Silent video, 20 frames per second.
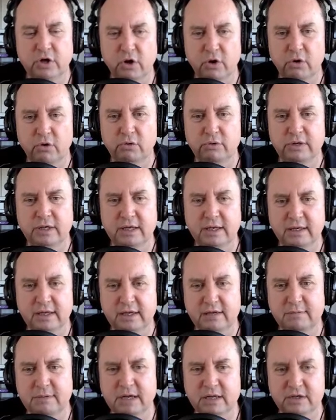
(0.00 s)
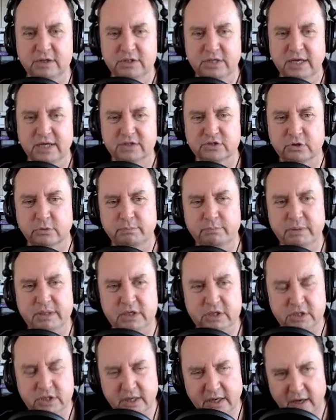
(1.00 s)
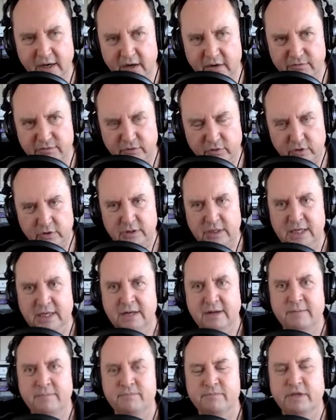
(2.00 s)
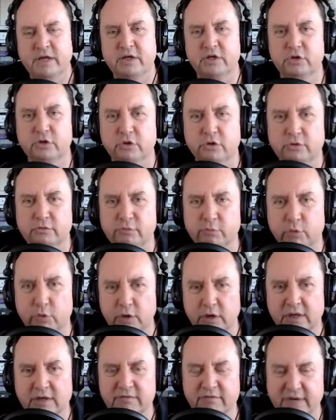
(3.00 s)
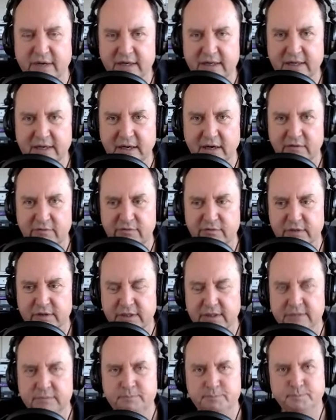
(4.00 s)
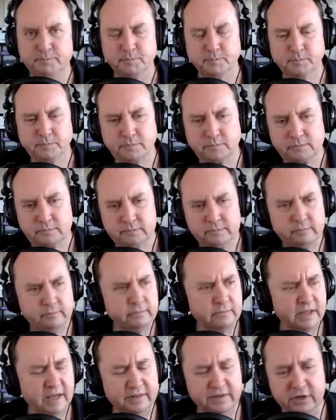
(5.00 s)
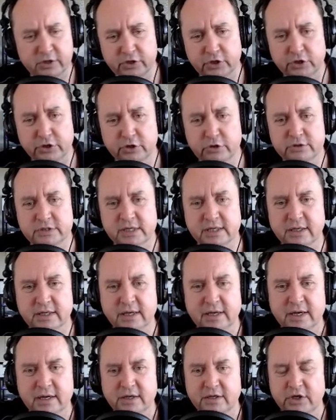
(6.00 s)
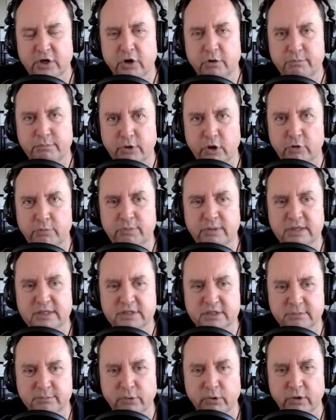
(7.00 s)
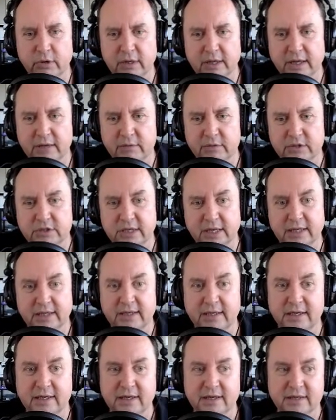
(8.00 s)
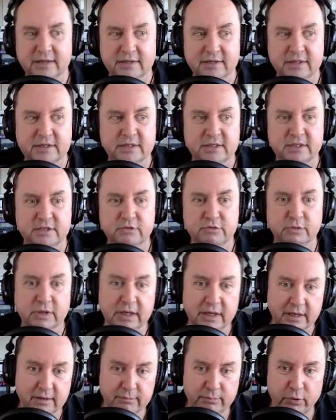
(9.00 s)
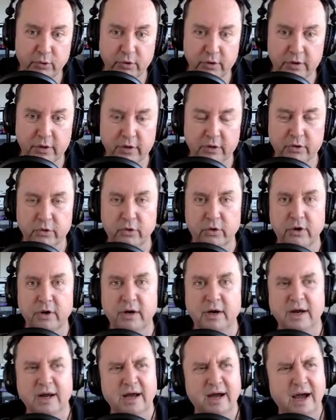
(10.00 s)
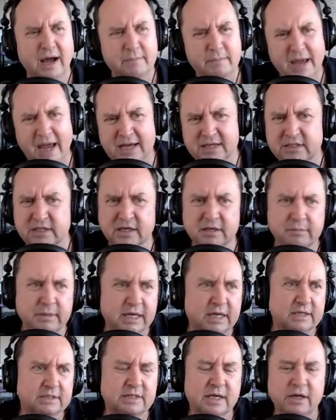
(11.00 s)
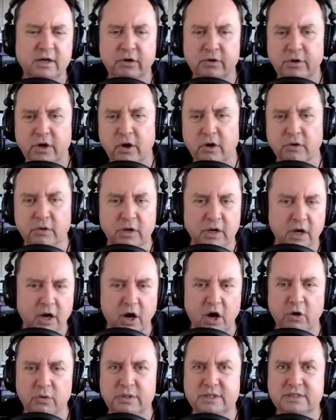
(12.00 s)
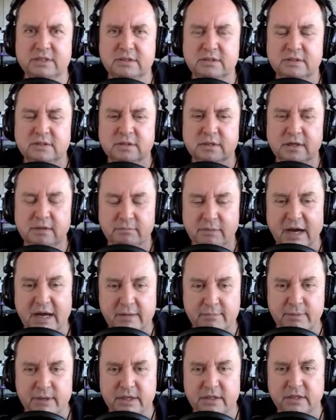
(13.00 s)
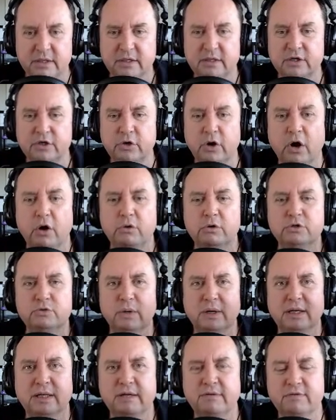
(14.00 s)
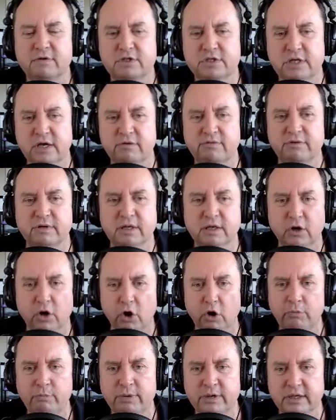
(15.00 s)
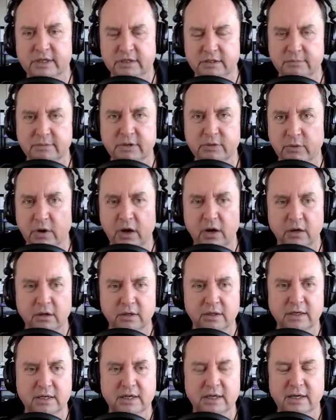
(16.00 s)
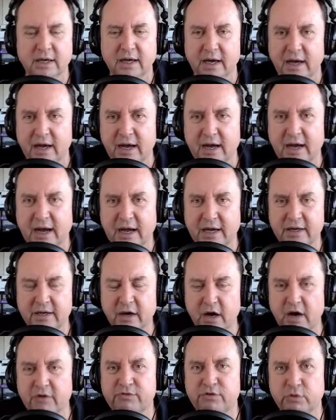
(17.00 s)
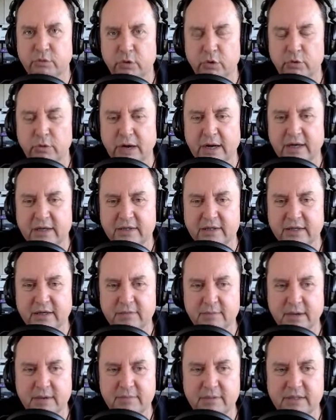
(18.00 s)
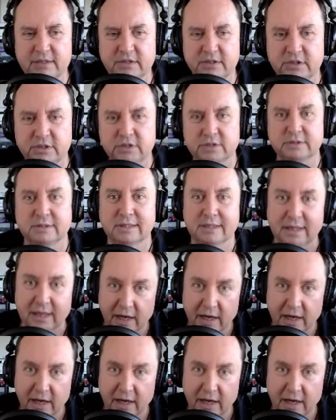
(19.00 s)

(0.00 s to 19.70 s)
tone in email or text. So be careful that you're wording very carefully, and that you're using you know appropriate support language, like this is really important, or I'm asking because I don't know. Always, in my opinion, you always want to leave yourself a little opening to be wrong. Uh, I often will write at the end of my messages,